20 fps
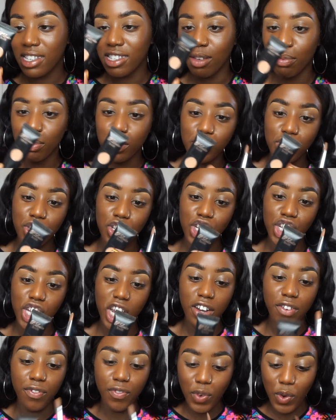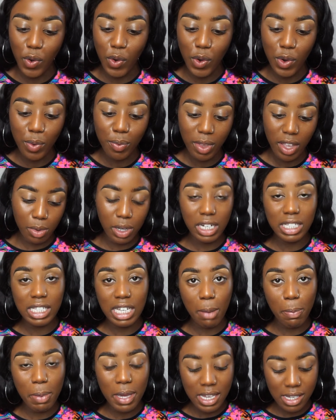I'm using shade 4. I'm going to
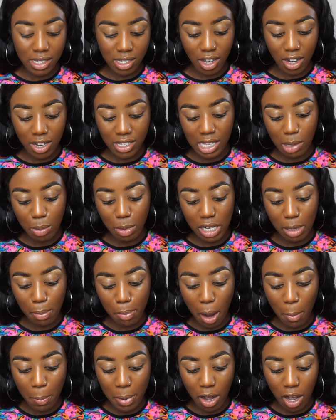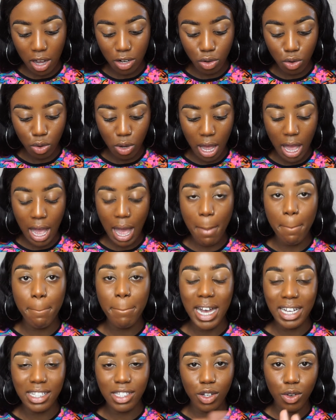take a pea size and then I'm going to pop it on and
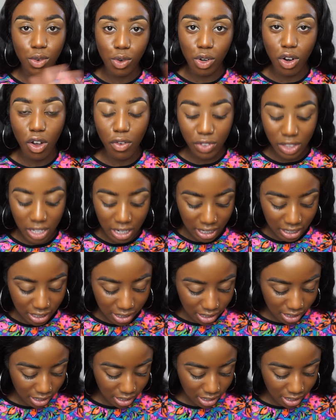pat it all over the lid.